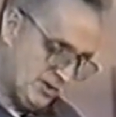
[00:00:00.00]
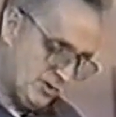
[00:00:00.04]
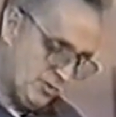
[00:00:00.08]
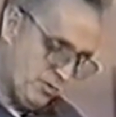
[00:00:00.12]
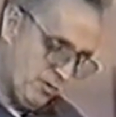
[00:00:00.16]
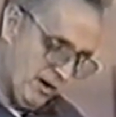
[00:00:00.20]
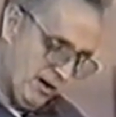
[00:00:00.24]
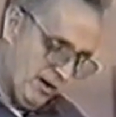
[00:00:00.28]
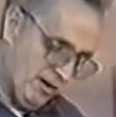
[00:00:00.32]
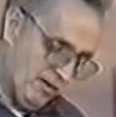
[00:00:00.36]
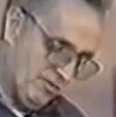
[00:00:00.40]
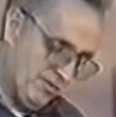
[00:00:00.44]

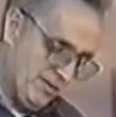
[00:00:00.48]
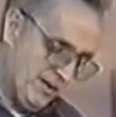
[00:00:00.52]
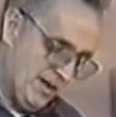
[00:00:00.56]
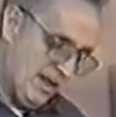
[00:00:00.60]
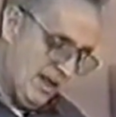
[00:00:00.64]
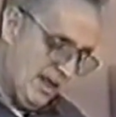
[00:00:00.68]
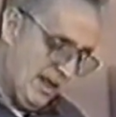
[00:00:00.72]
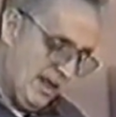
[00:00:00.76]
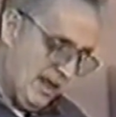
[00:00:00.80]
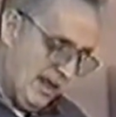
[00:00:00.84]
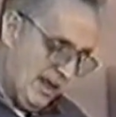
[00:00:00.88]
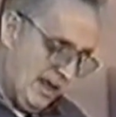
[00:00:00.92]

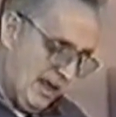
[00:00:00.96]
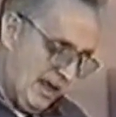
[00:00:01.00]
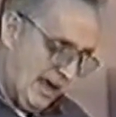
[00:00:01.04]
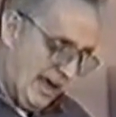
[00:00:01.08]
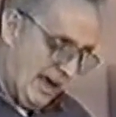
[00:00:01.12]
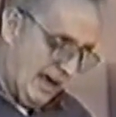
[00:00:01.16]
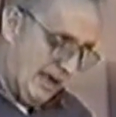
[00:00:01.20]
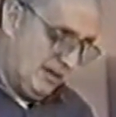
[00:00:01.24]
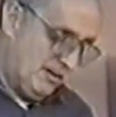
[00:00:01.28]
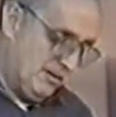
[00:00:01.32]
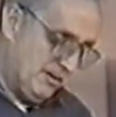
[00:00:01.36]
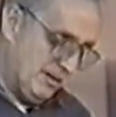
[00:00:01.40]

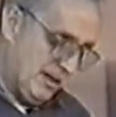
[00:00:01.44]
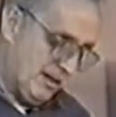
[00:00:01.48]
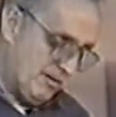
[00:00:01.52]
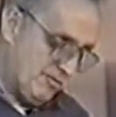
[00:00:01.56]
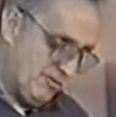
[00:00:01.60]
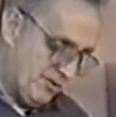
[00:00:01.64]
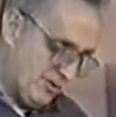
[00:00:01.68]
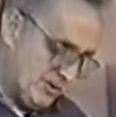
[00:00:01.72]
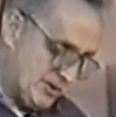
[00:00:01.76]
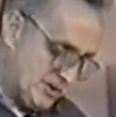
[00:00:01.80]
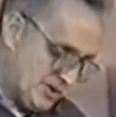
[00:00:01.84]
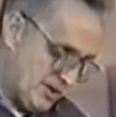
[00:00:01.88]
12. And look at
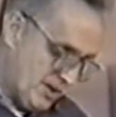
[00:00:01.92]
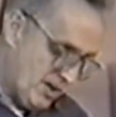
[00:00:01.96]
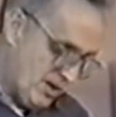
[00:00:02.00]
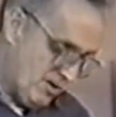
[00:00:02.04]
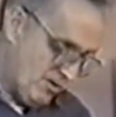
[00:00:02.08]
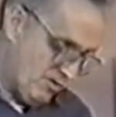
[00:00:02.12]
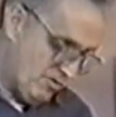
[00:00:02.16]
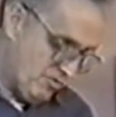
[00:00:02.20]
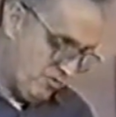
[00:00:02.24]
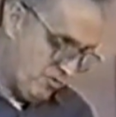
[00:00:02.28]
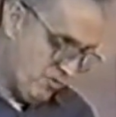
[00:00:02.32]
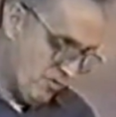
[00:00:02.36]
verse
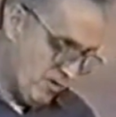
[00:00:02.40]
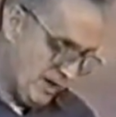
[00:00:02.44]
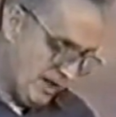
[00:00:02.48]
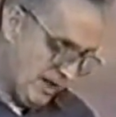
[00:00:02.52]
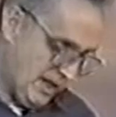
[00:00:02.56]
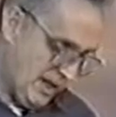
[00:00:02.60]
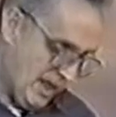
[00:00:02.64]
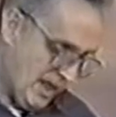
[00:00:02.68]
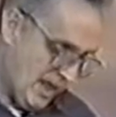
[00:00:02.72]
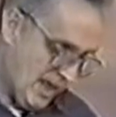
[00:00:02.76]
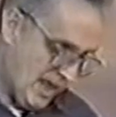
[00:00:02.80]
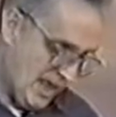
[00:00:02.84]

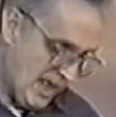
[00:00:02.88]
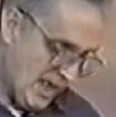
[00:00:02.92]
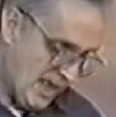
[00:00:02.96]
40.